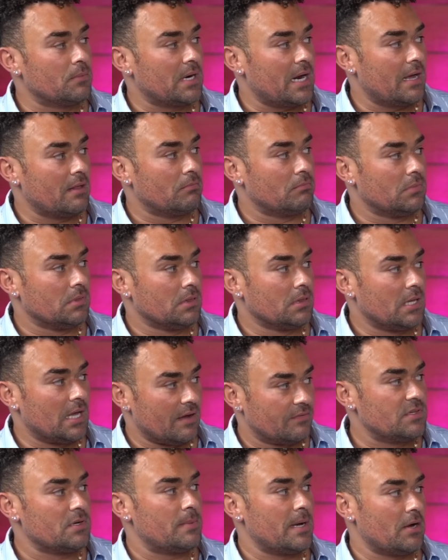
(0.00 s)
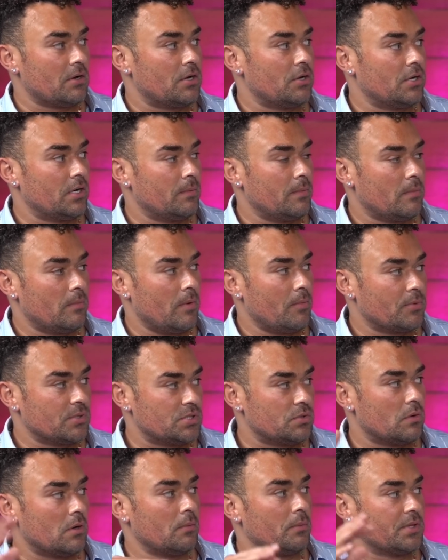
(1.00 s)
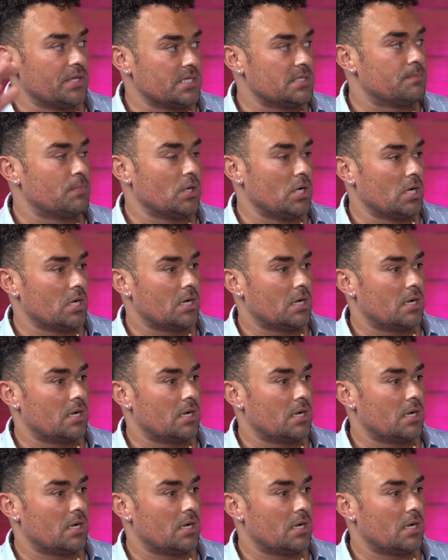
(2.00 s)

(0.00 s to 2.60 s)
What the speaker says: I loved about Cody when we were touring with his book.